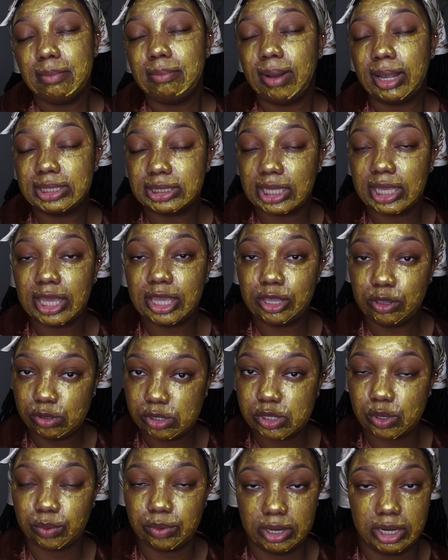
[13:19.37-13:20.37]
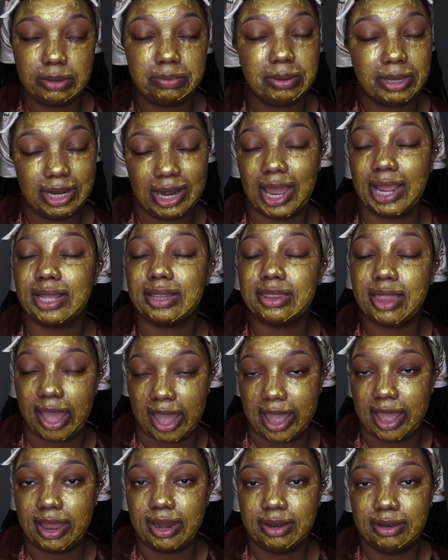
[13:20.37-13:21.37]
my skin used to really be like
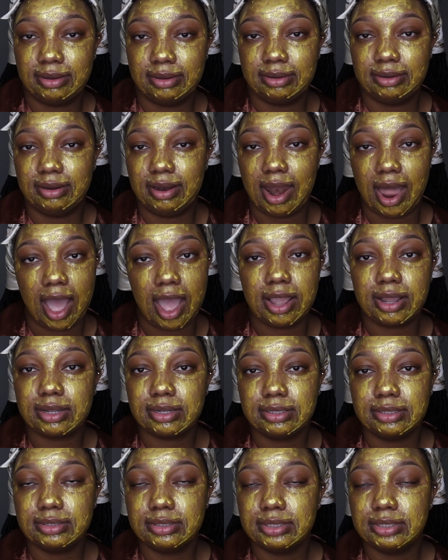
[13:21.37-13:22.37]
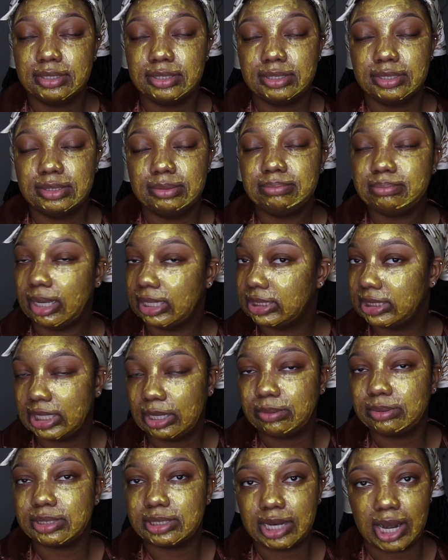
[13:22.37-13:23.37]
that. Like, my
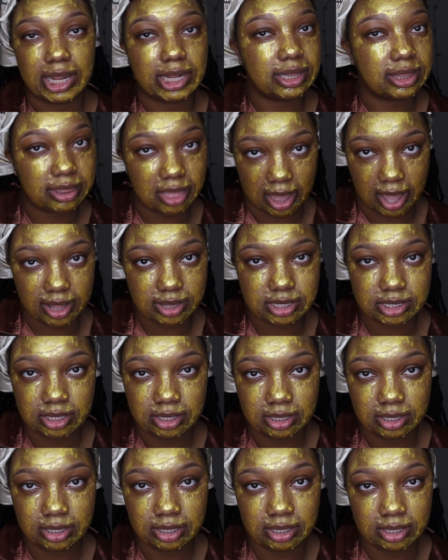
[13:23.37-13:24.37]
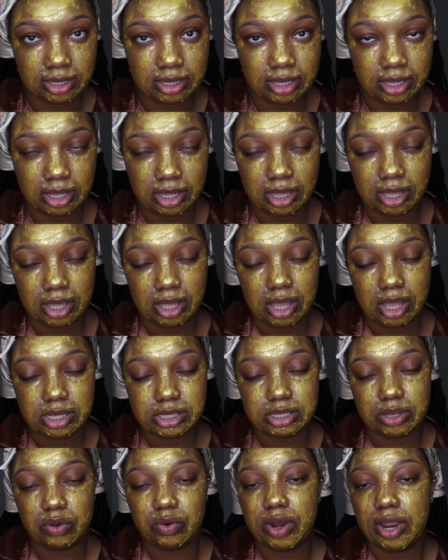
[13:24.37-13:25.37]
skin was like that.
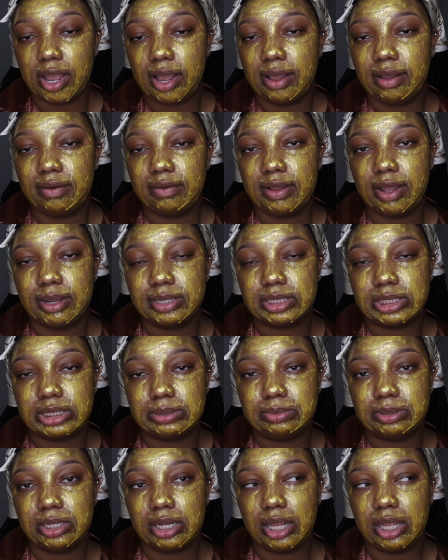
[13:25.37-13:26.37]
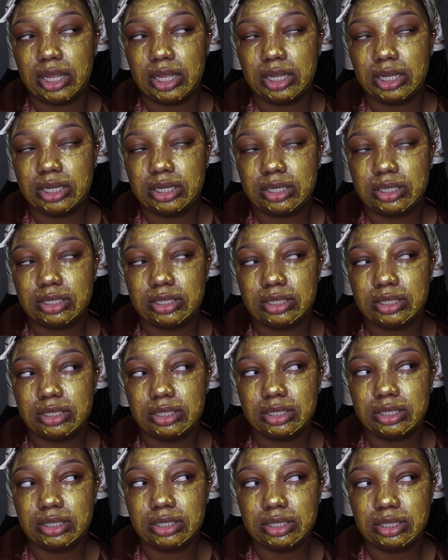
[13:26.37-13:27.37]
So now I just be like,
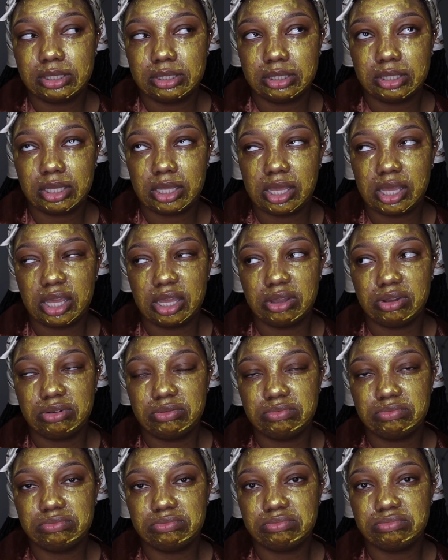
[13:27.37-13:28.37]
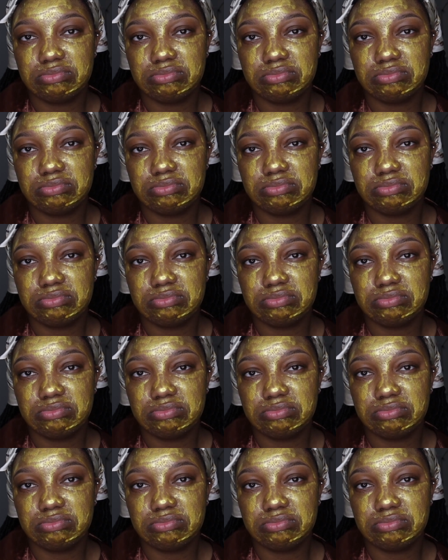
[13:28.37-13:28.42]
ew.